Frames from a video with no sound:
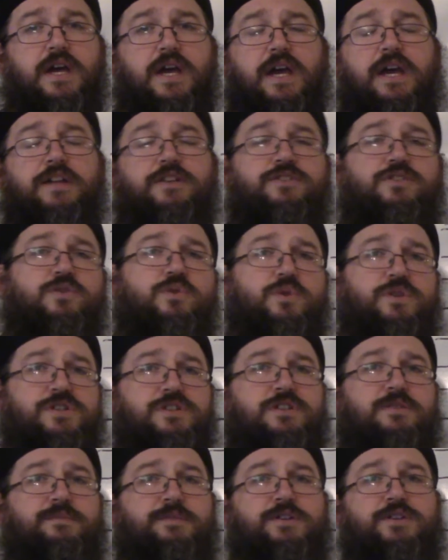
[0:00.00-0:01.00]
and squish
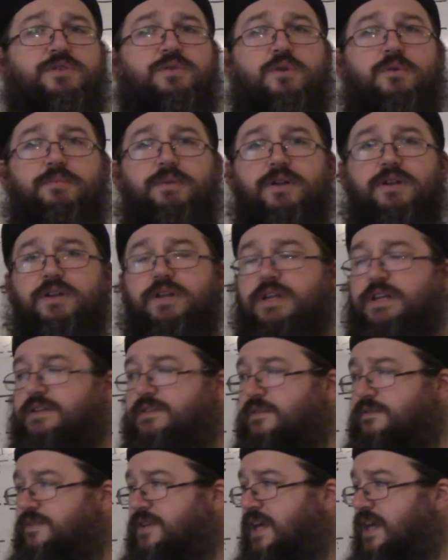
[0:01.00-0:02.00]
them into ability
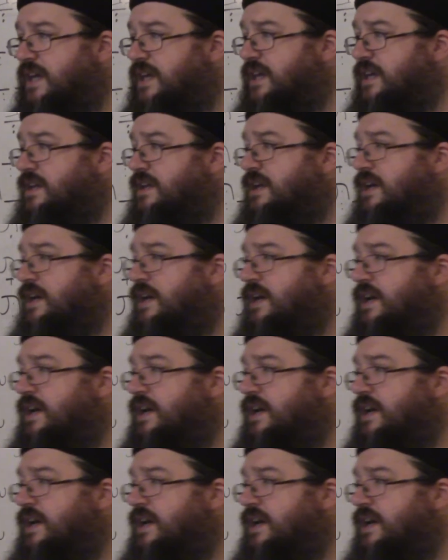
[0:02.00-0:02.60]
to taking